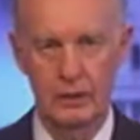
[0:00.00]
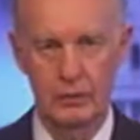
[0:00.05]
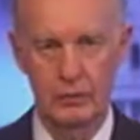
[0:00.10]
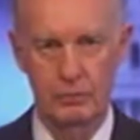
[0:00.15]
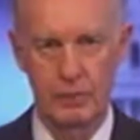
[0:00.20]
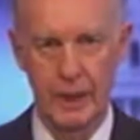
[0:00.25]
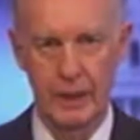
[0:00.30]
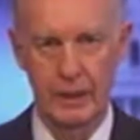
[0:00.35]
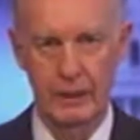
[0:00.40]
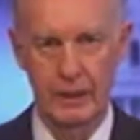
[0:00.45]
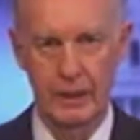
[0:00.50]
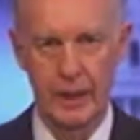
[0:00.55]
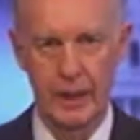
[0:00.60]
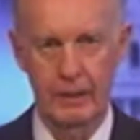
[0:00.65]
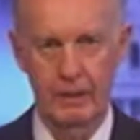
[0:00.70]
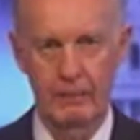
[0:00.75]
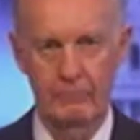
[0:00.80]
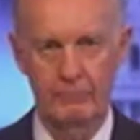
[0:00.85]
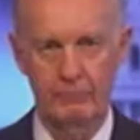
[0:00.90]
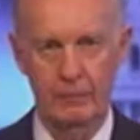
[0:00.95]
despite
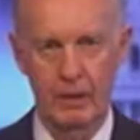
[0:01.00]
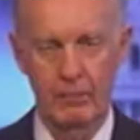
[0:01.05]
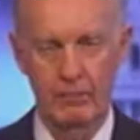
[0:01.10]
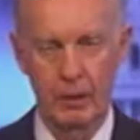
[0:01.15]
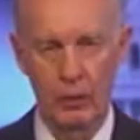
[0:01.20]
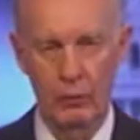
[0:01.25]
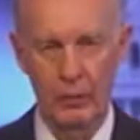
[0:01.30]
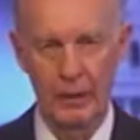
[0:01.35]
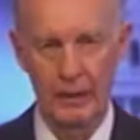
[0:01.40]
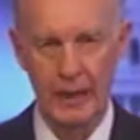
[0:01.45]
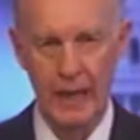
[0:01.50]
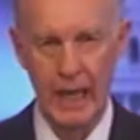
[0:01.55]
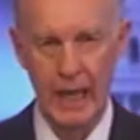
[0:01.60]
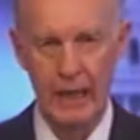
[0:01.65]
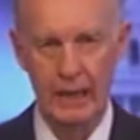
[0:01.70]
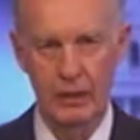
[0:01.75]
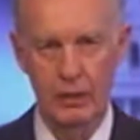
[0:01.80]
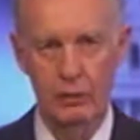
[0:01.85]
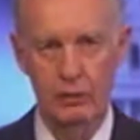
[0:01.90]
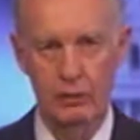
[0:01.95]
that. But we
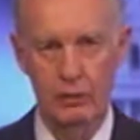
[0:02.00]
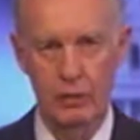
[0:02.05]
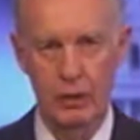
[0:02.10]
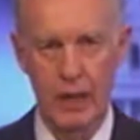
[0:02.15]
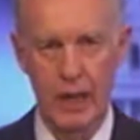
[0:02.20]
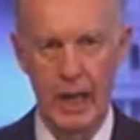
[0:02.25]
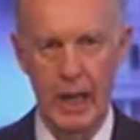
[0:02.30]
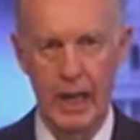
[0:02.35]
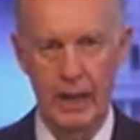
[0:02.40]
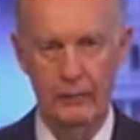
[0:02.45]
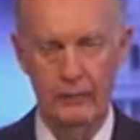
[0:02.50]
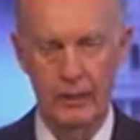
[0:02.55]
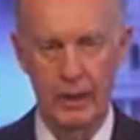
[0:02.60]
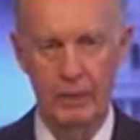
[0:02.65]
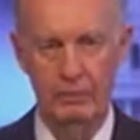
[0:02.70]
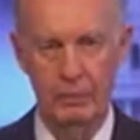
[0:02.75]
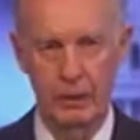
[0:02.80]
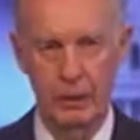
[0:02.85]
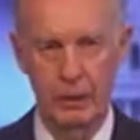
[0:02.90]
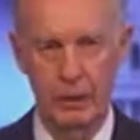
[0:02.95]
can neutralize,
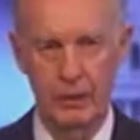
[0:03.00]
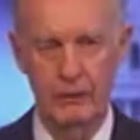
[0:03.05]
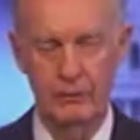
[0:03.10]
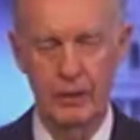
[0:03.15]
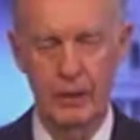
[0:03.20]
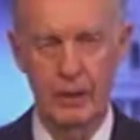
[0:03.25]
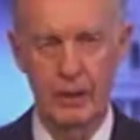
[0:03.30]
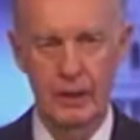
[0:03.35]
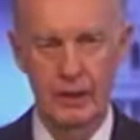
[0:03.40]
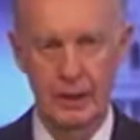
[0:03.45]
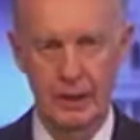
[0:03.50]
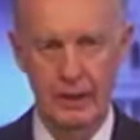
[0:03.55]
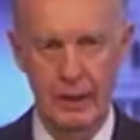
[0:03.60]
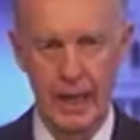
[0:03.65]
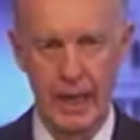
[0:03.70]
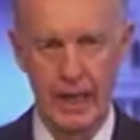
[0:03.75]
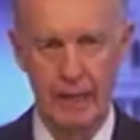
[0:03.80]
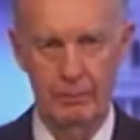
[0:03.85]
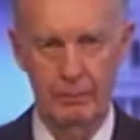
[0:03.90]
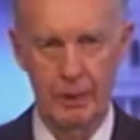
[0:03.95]
I believe, the
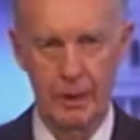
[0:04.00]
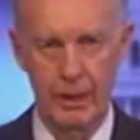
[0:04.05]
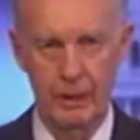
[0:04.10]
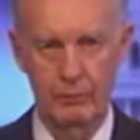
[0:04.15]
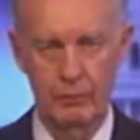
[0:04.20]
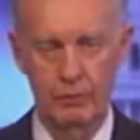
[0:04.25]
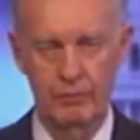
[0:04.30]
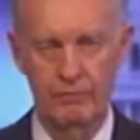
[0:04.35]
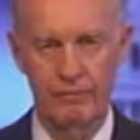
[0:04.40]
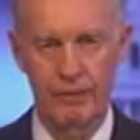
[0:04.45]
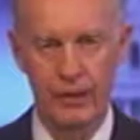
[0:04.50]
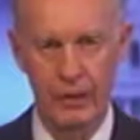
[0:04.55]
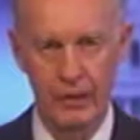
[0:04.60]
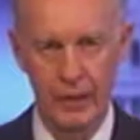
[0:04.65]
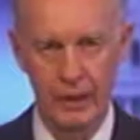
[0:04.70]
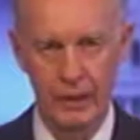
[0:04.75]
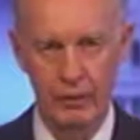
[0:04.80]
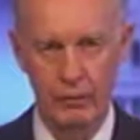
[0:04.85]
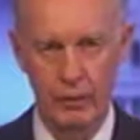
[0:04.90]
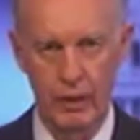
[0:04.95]
Taliban with
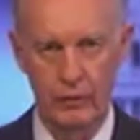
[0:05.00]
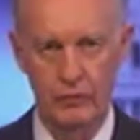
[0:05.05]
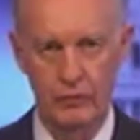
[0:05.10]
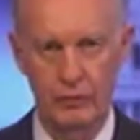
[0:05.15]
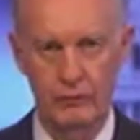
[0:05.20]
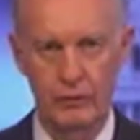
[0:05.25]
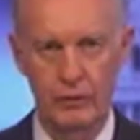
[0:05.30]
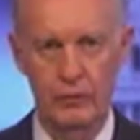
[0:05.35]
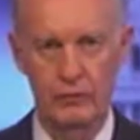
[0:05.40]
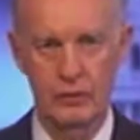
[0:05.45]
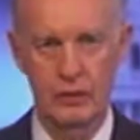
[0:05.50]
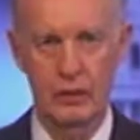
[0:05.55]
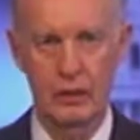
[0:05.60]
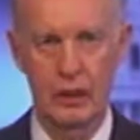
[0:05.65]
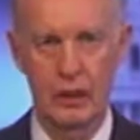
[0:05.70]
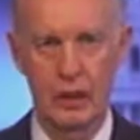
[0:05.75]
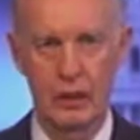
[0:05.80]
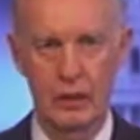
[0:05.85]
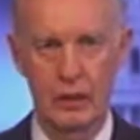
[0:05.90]
very aggressive using